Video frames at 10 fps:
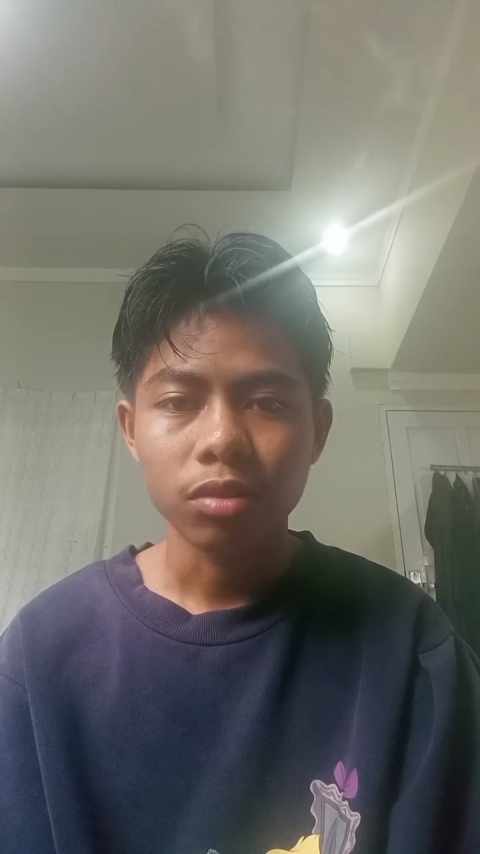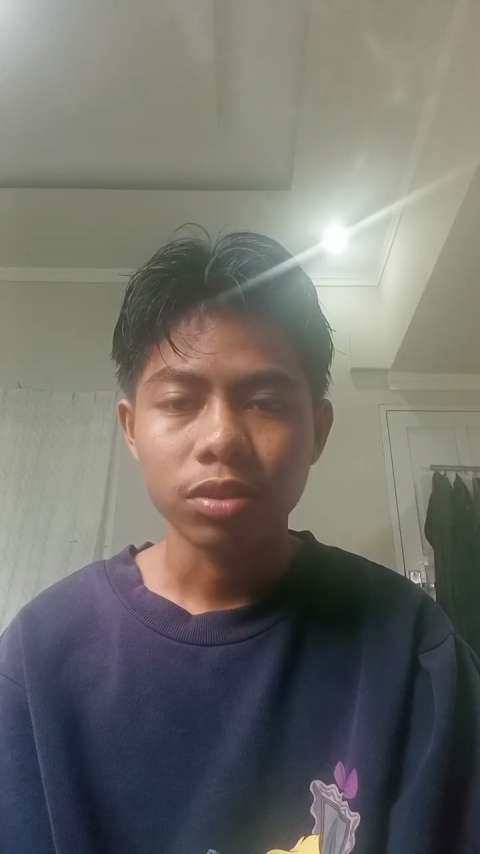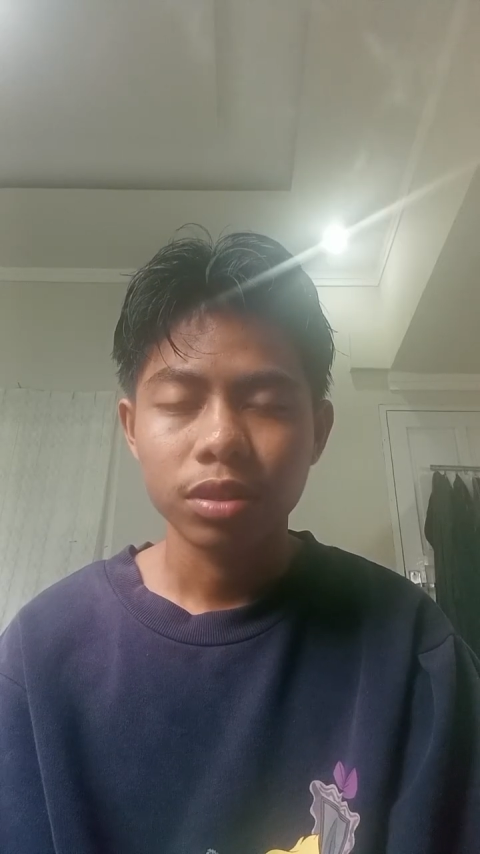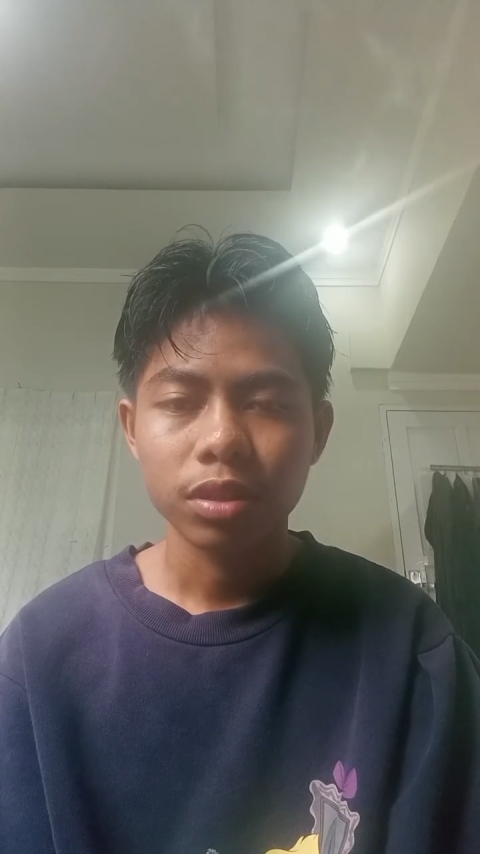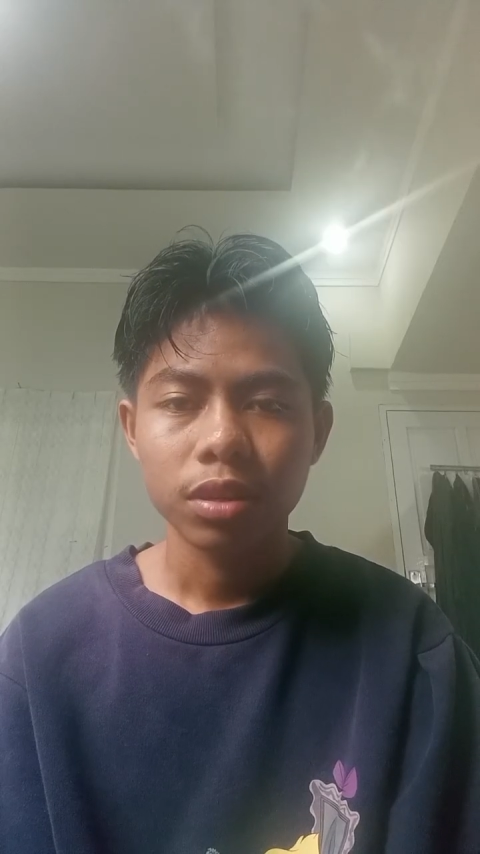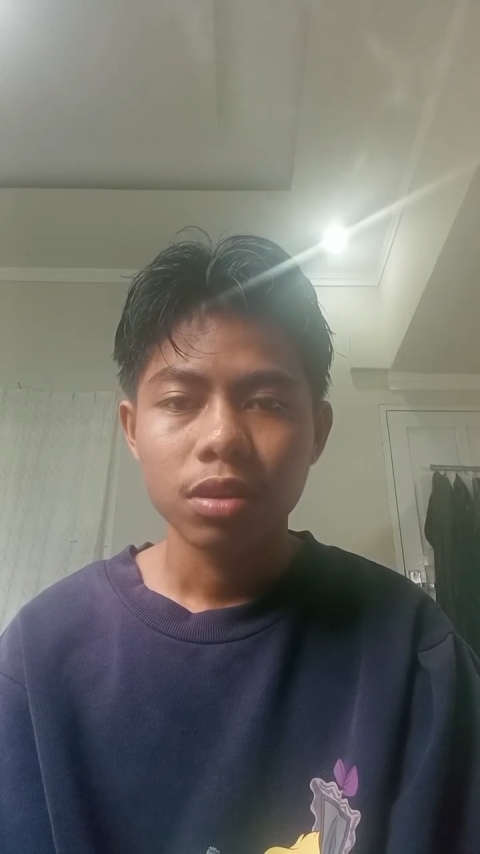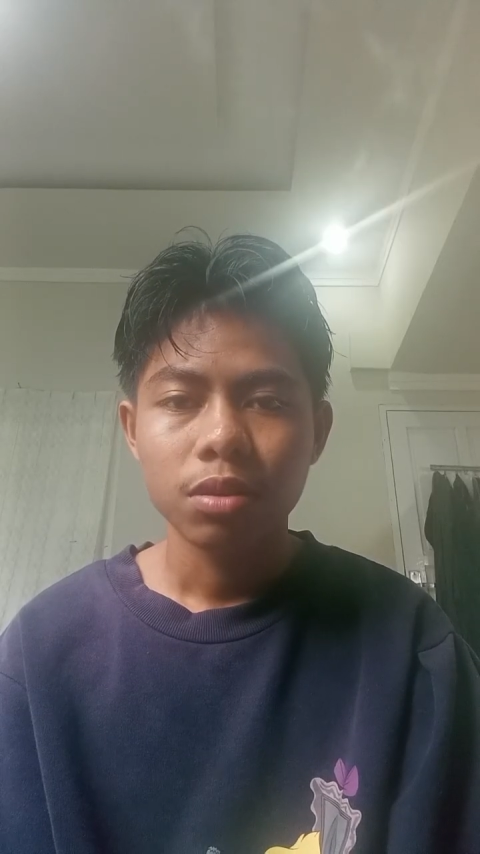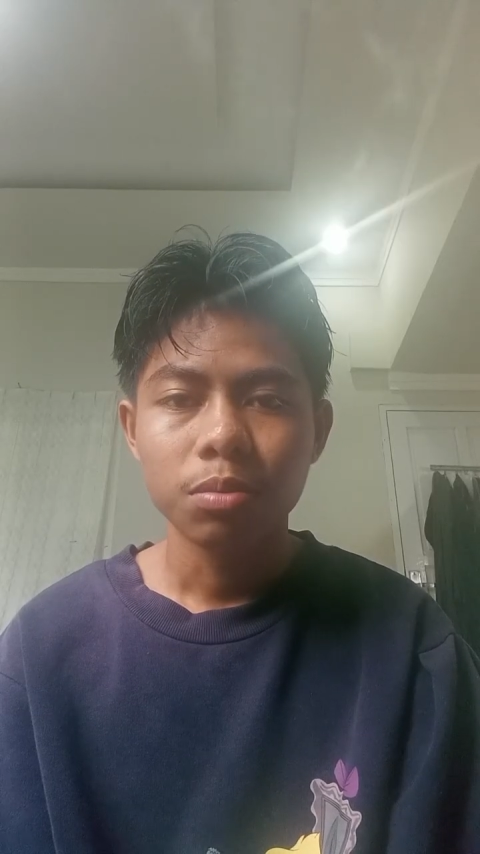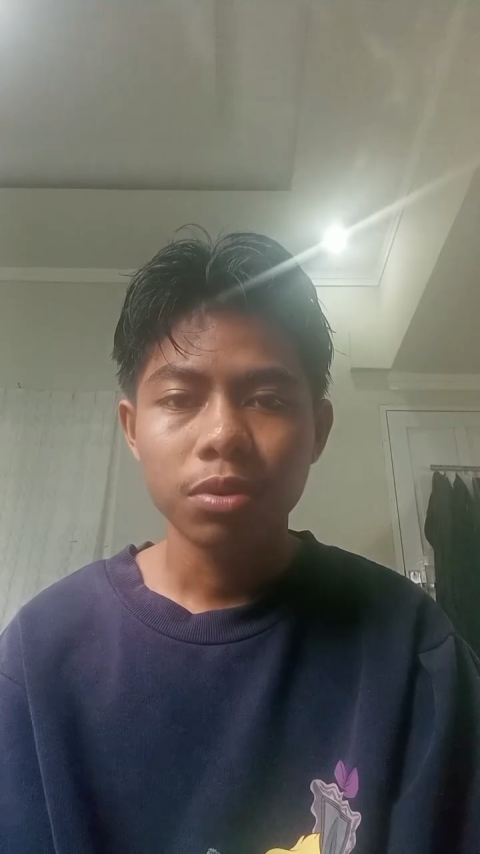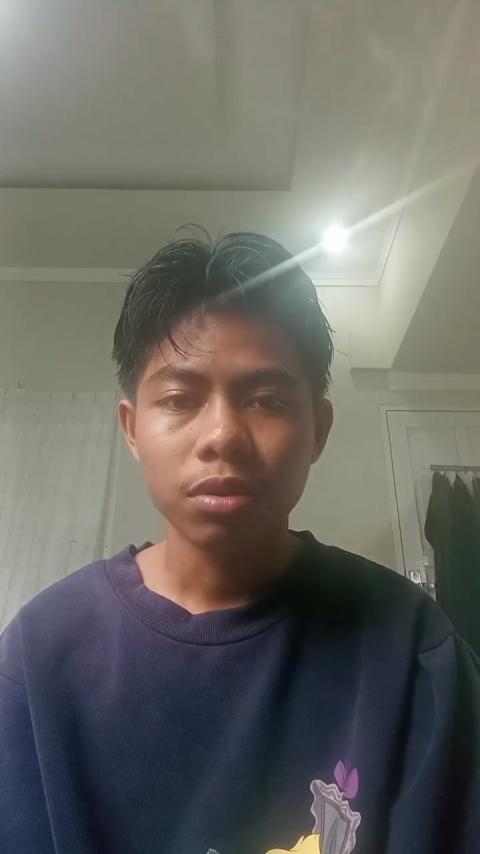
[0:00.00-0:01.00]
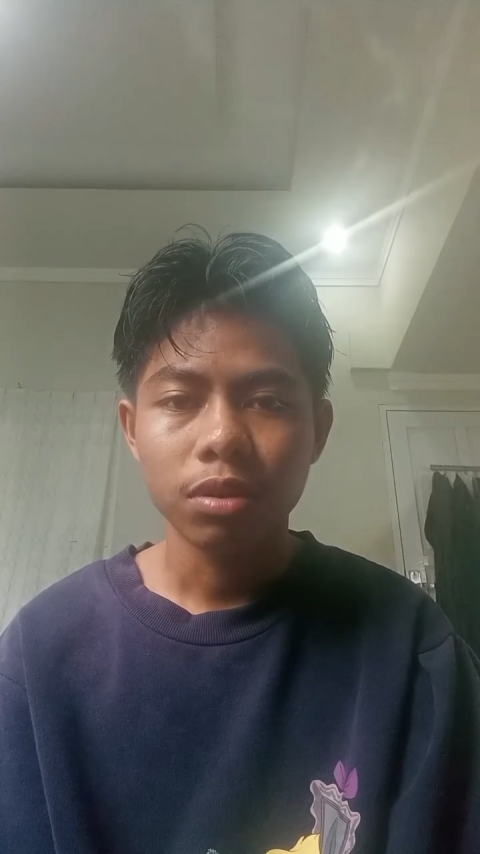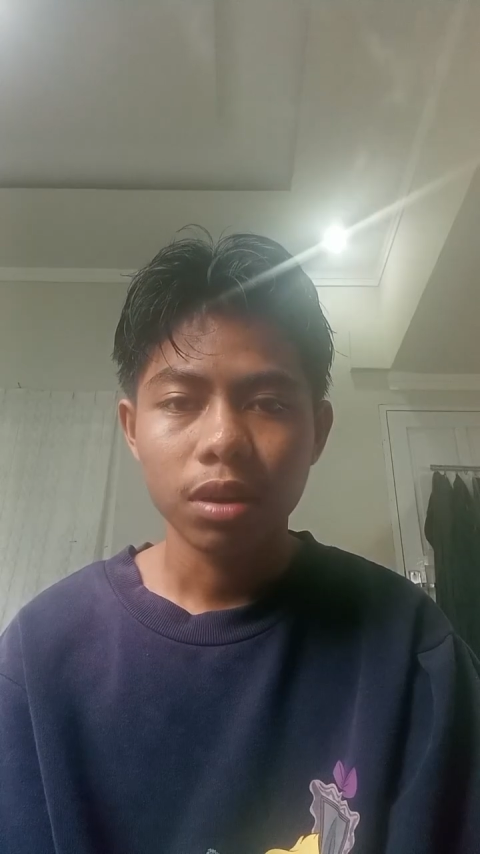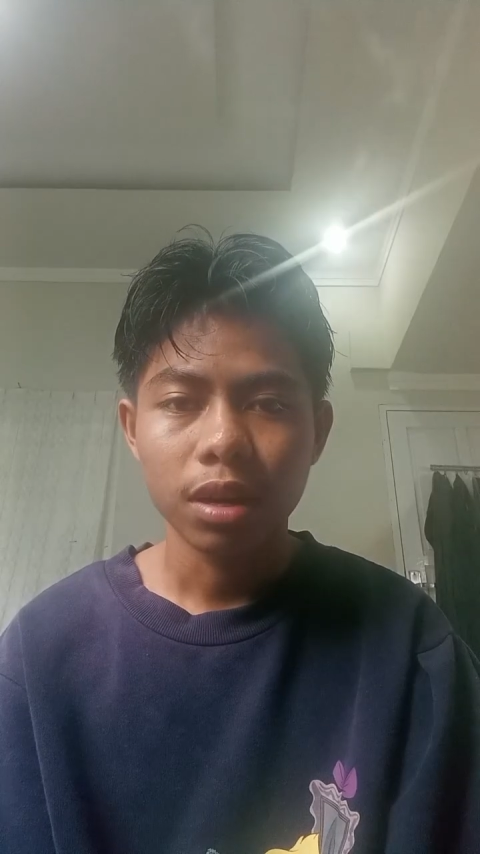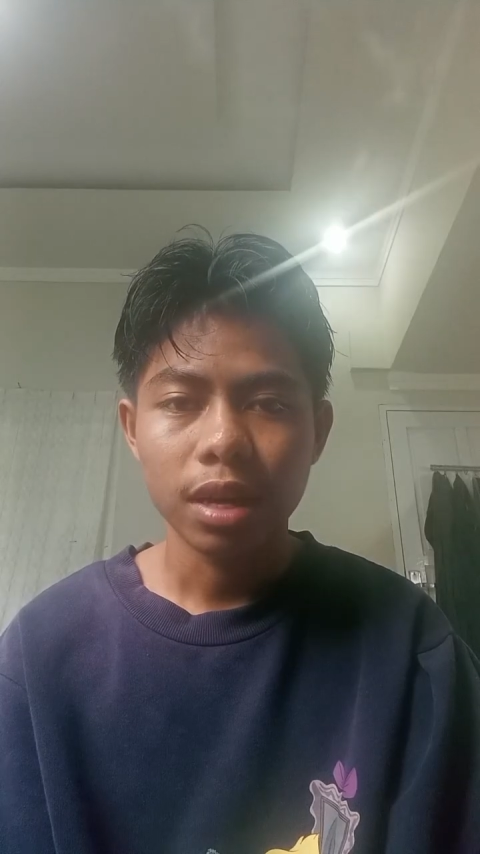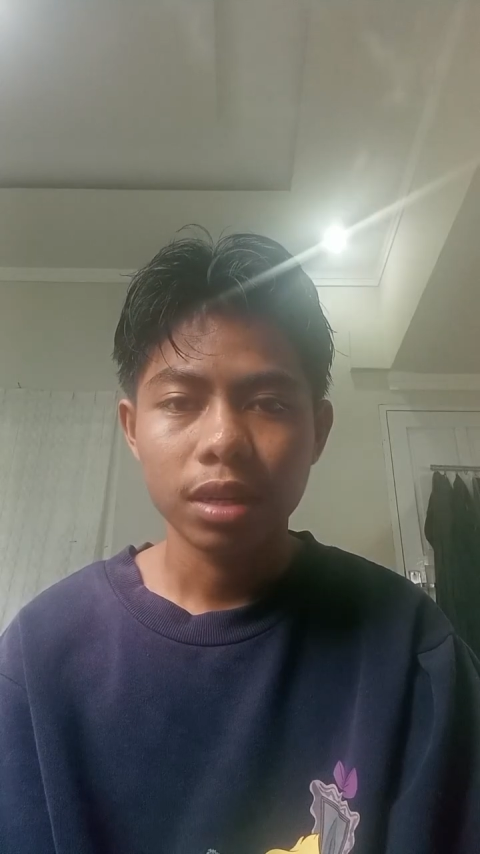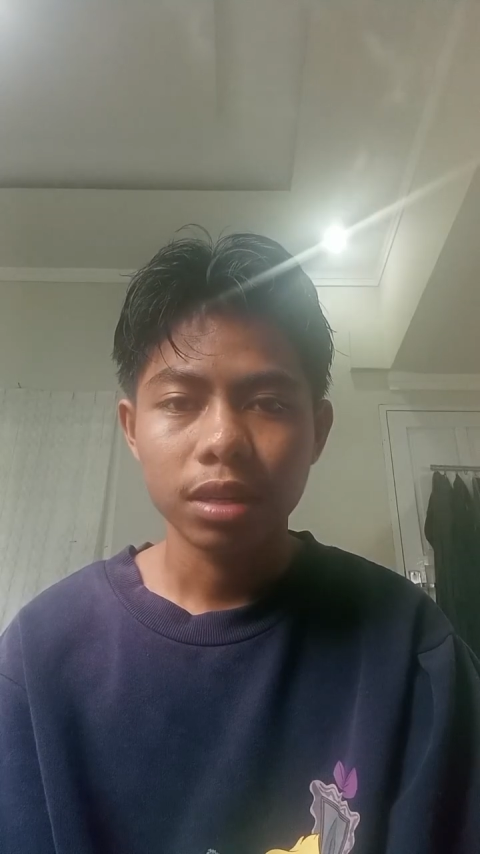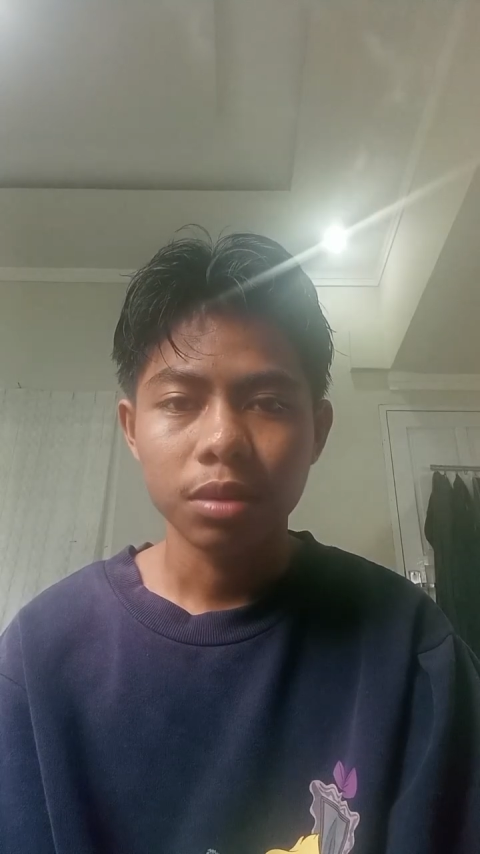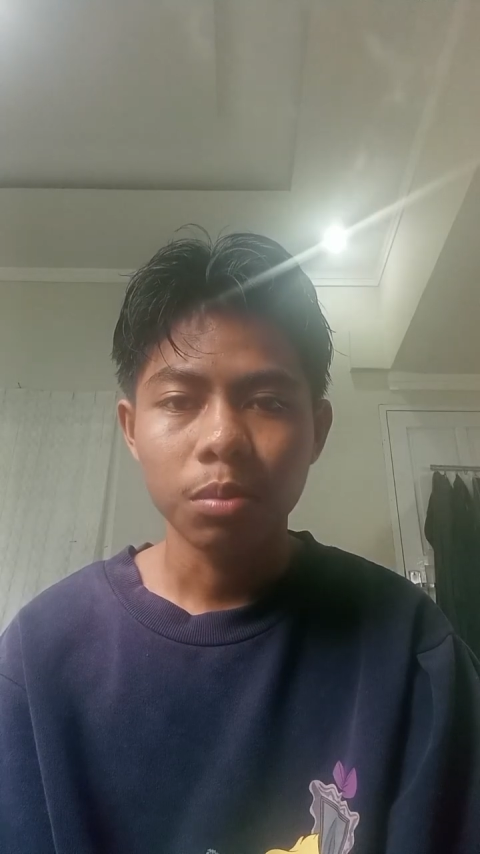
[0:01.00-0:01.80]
Buh like in ball.